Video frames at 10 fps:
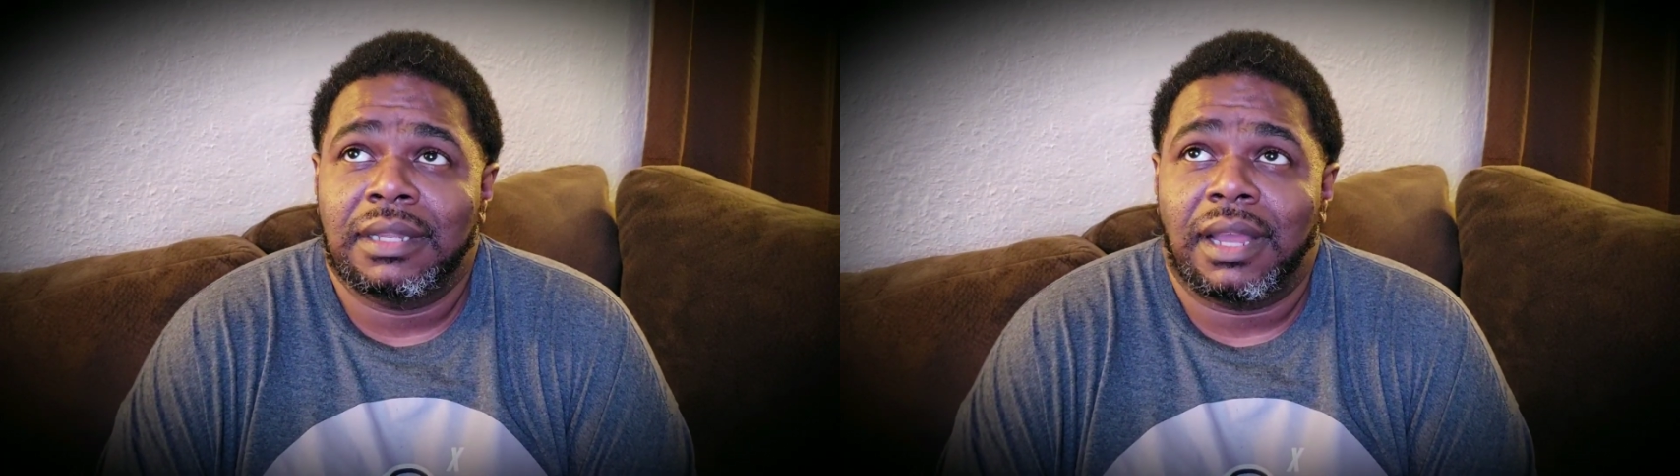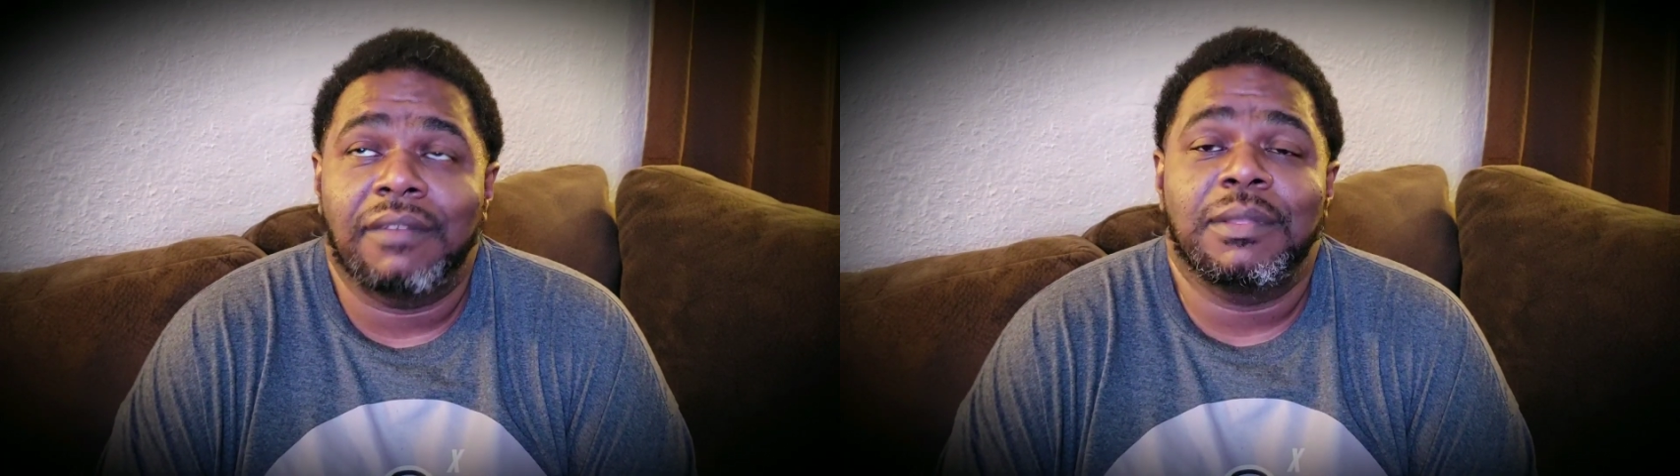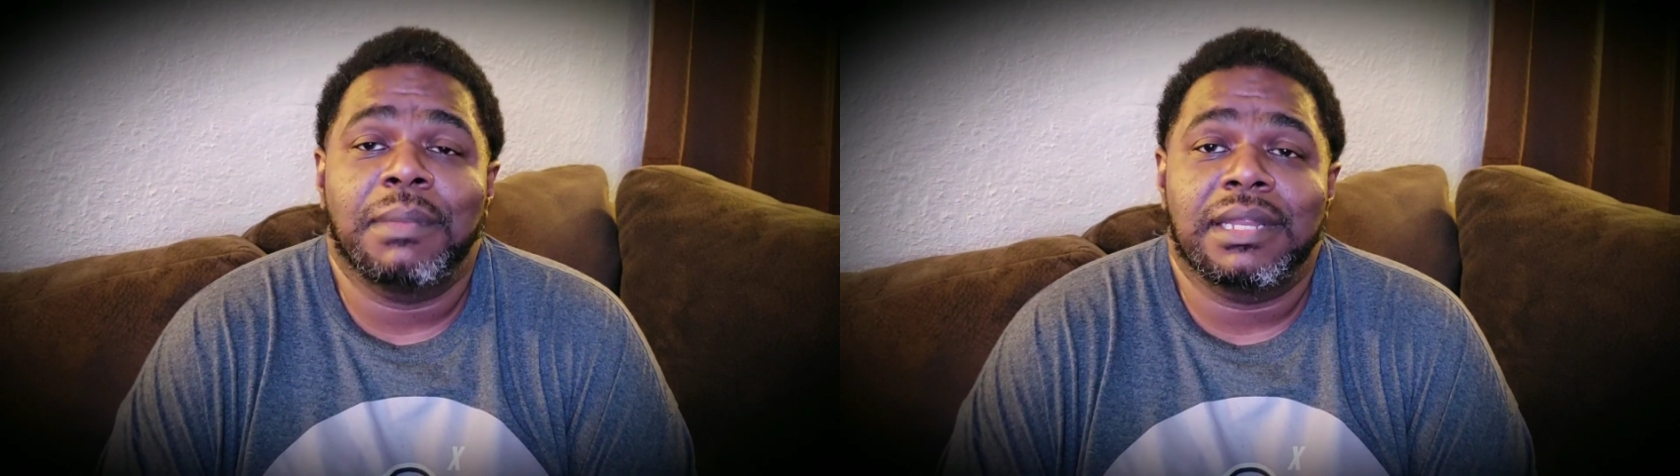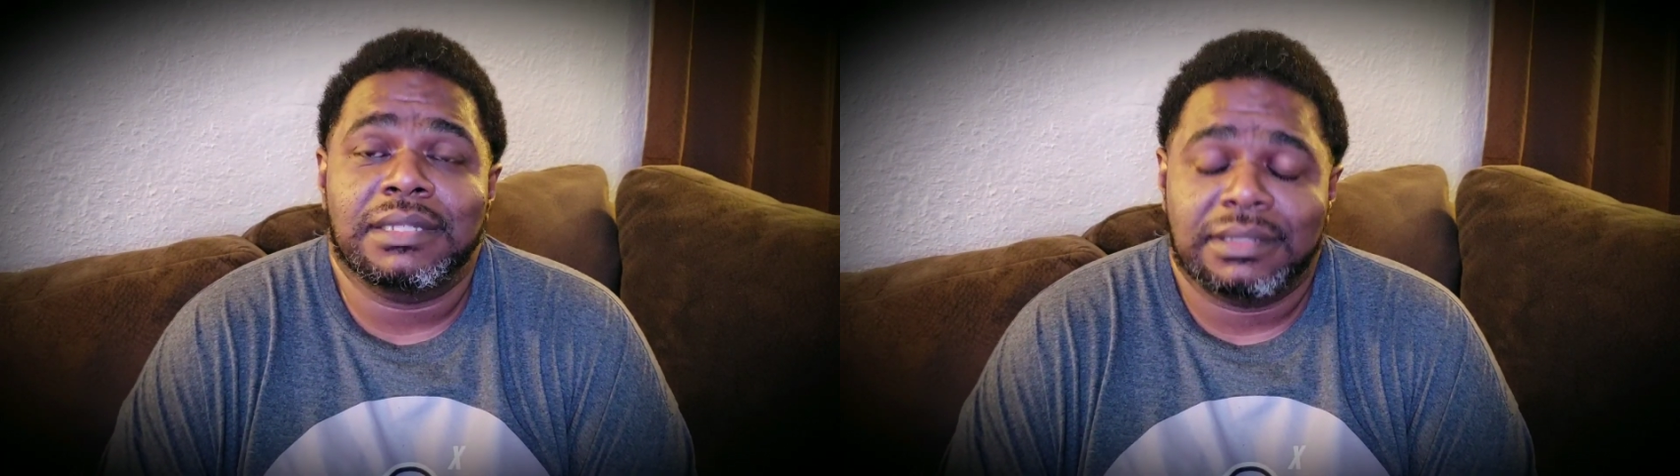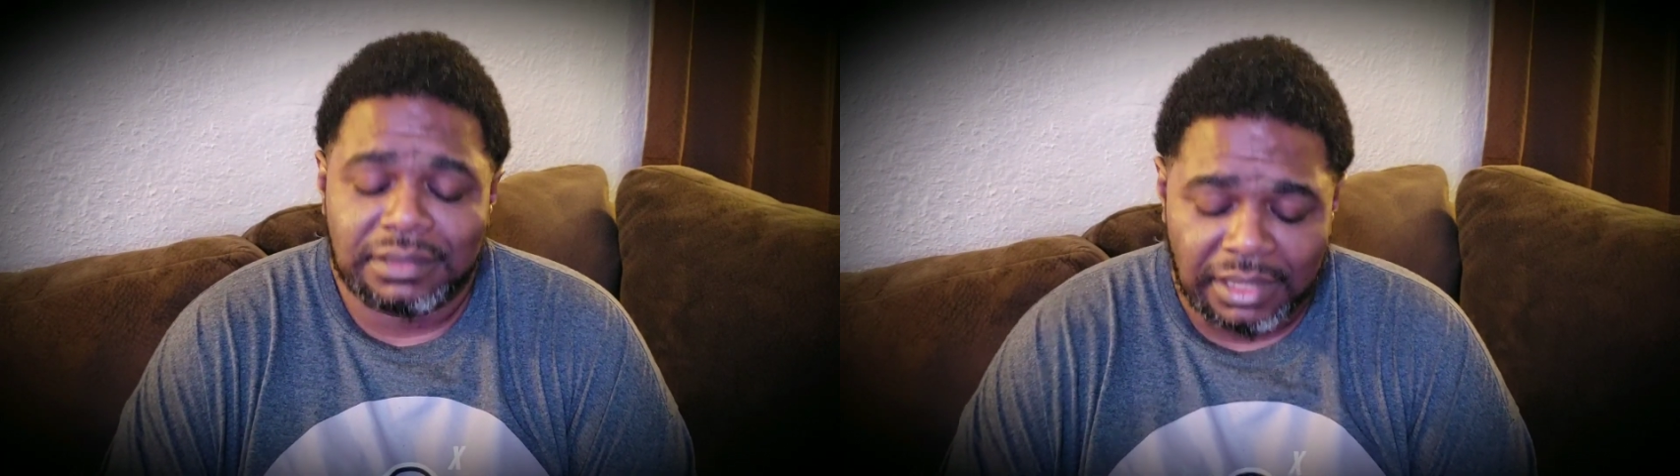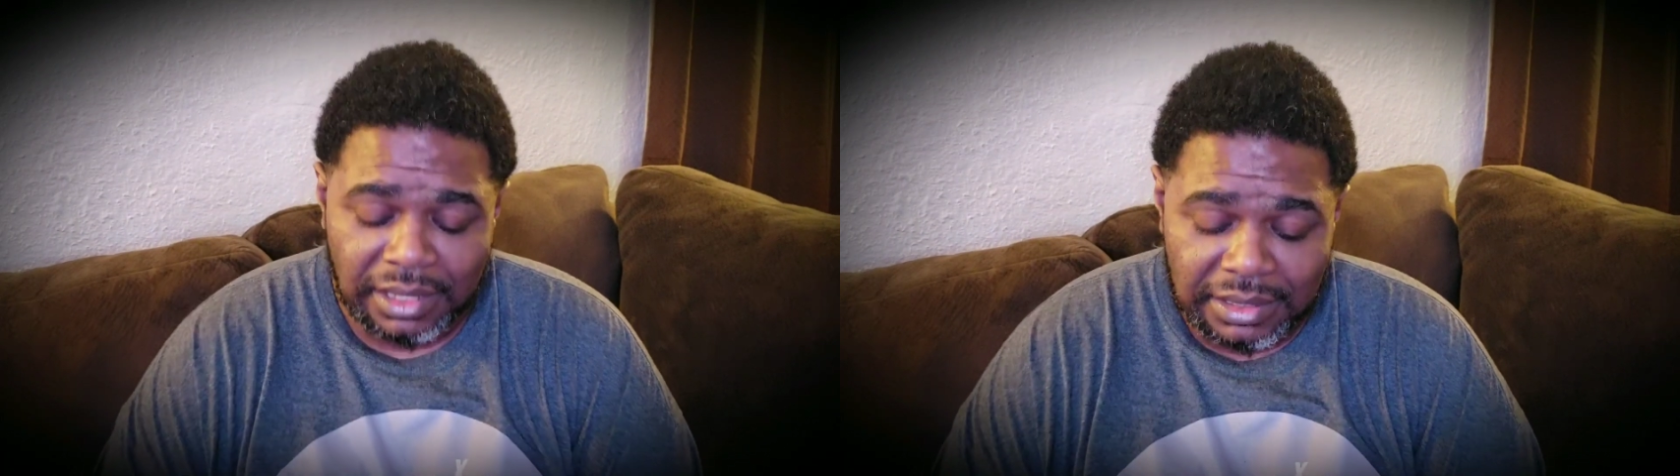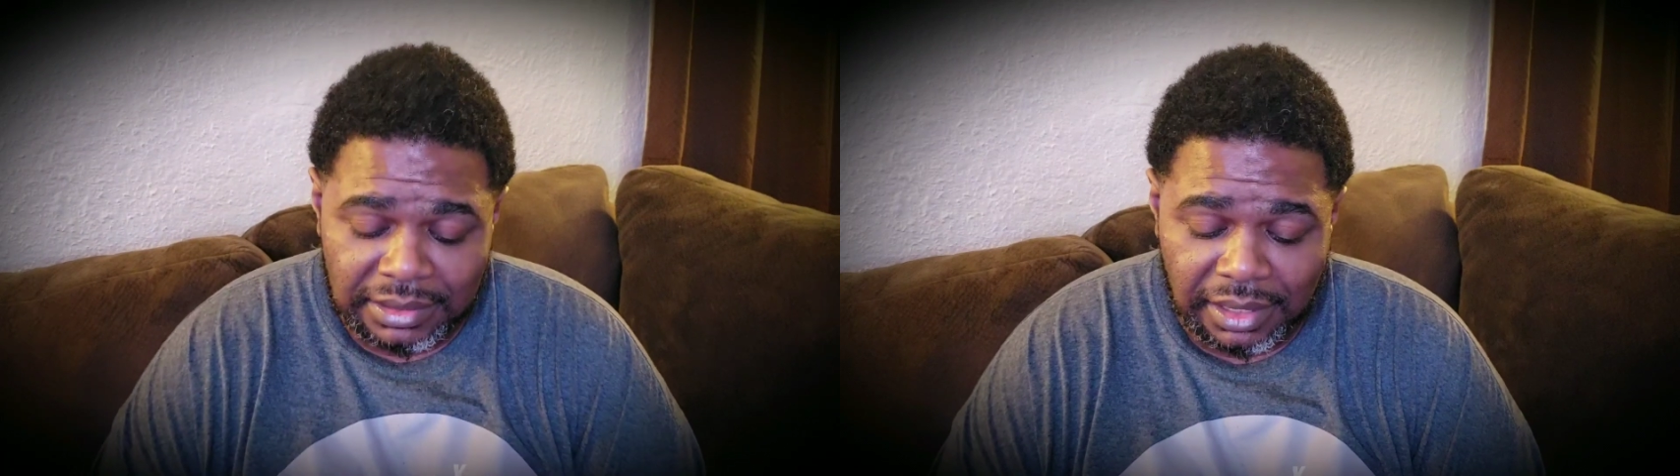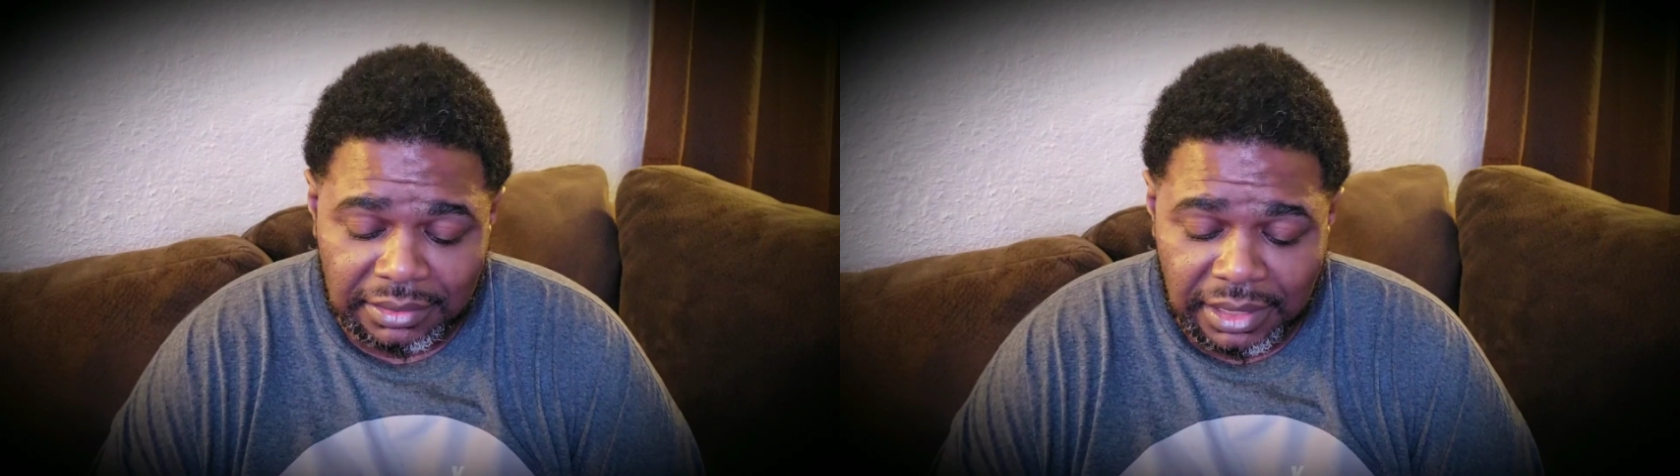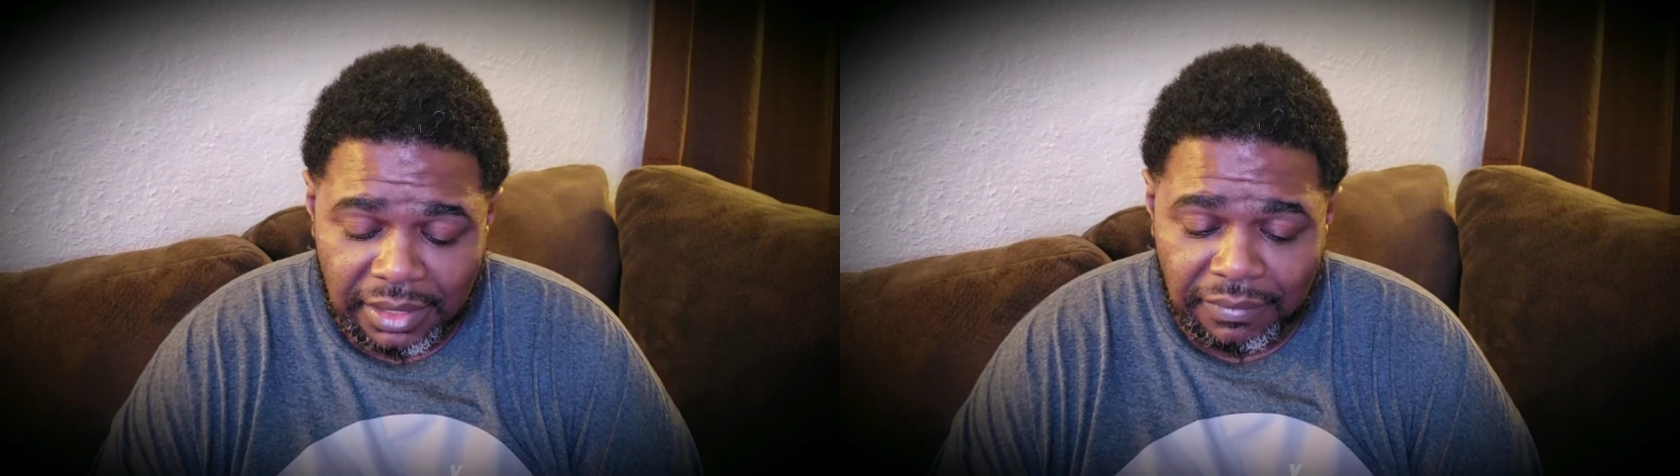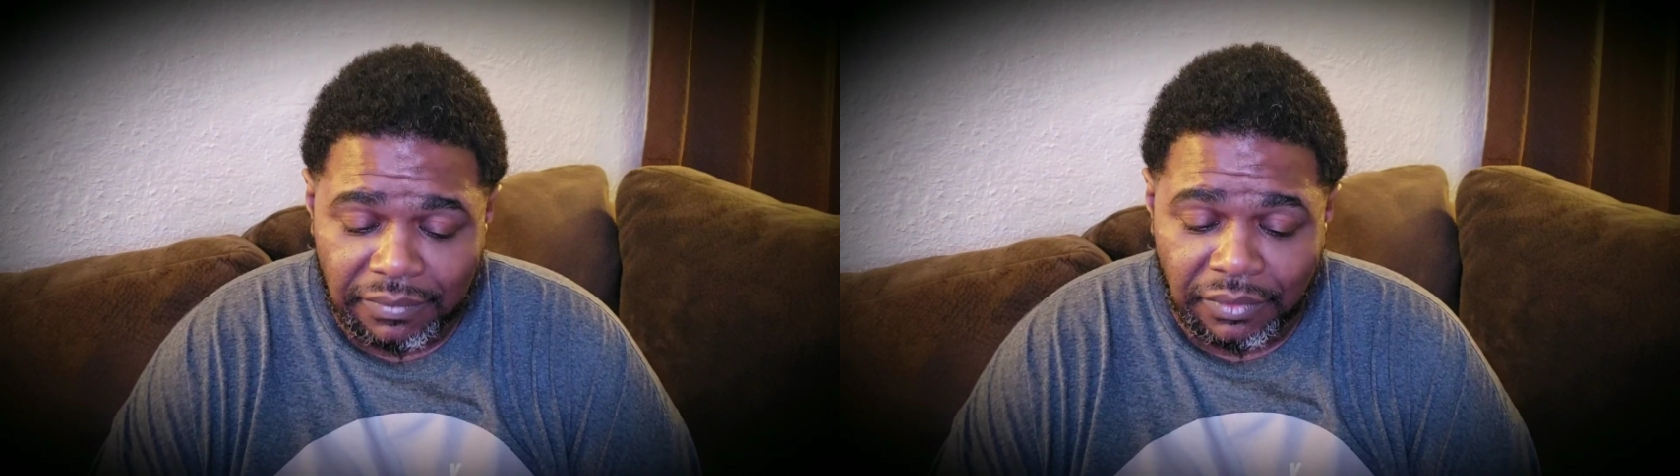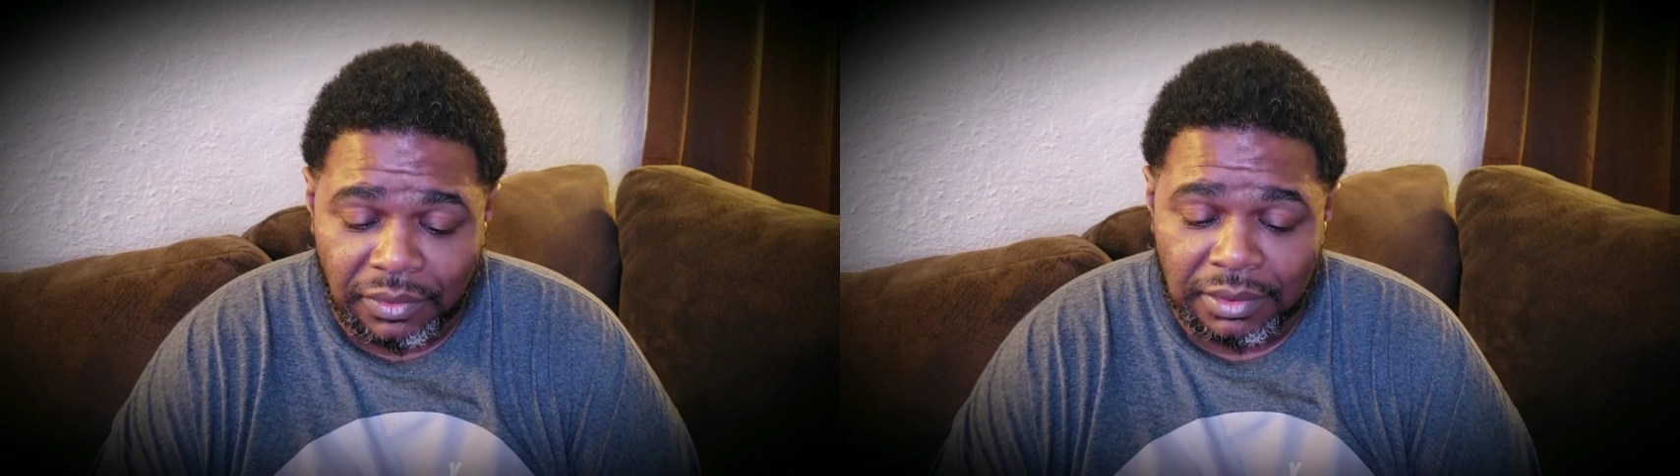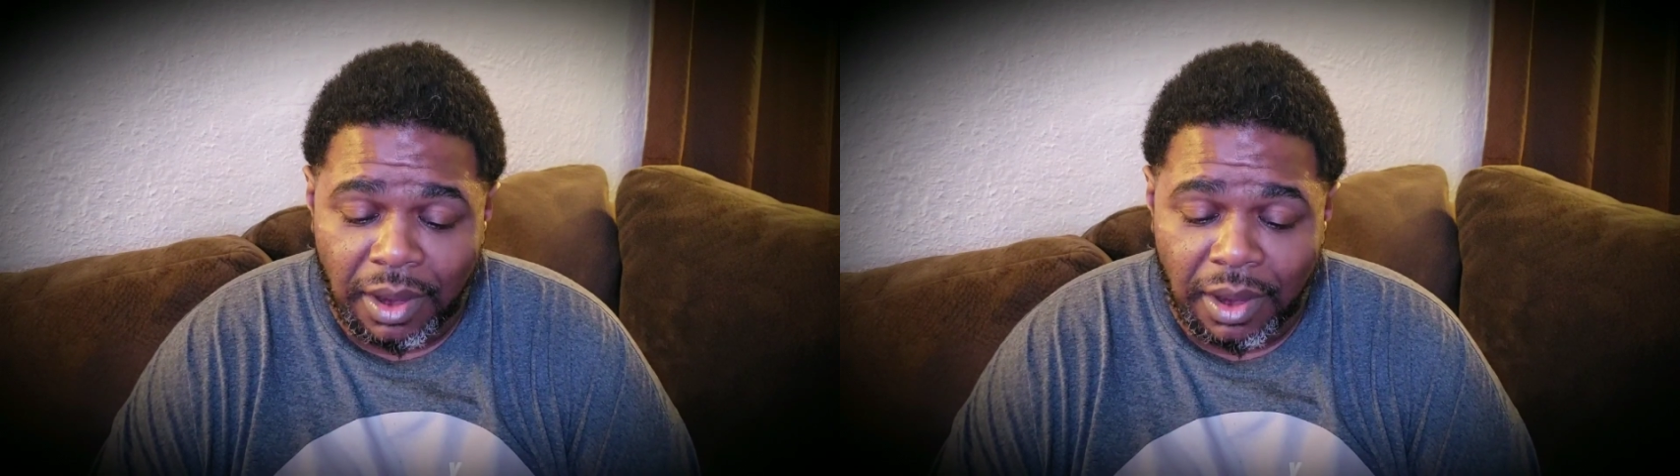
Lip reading: of the medicine. And it sucked that for